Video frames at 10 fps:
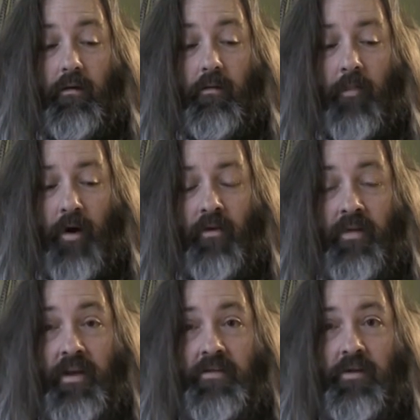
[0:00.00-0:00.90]

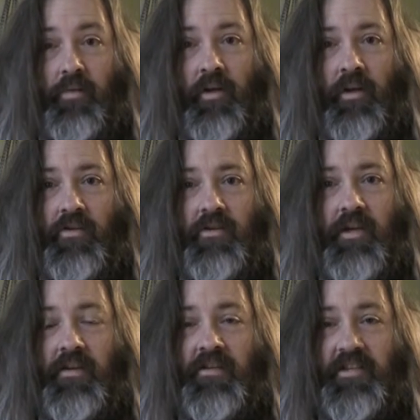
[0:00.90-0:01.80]
monotheistic religion
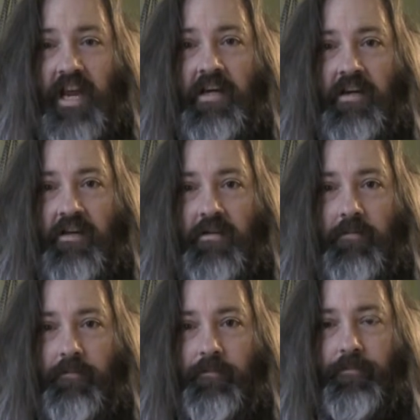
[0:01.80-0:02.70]
is
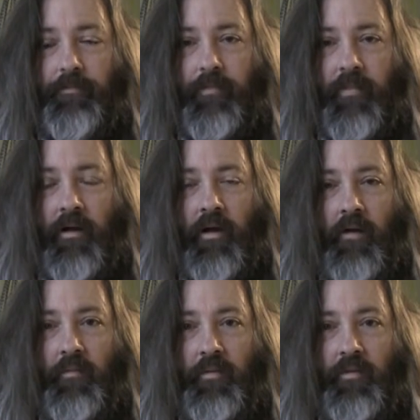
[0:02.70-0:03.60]
Satanism. Now, a lot
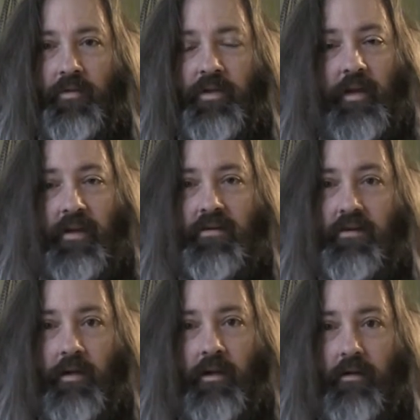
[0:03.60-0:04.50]
of people will say that's
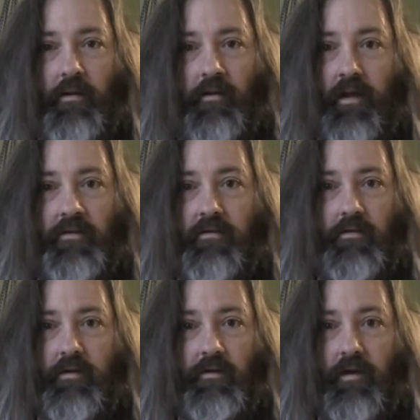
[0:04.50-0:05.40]

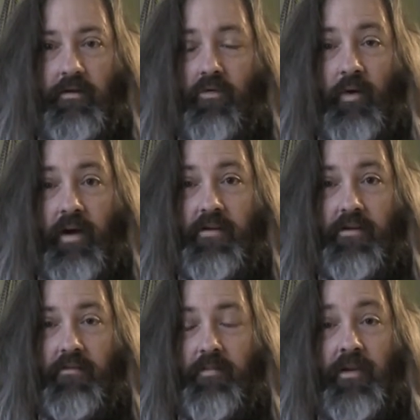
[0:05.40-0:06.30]

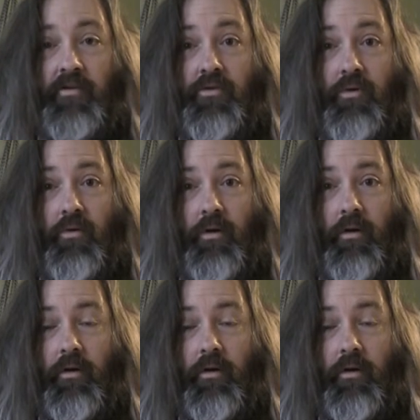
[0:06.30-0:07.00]
outrageous, but it's true.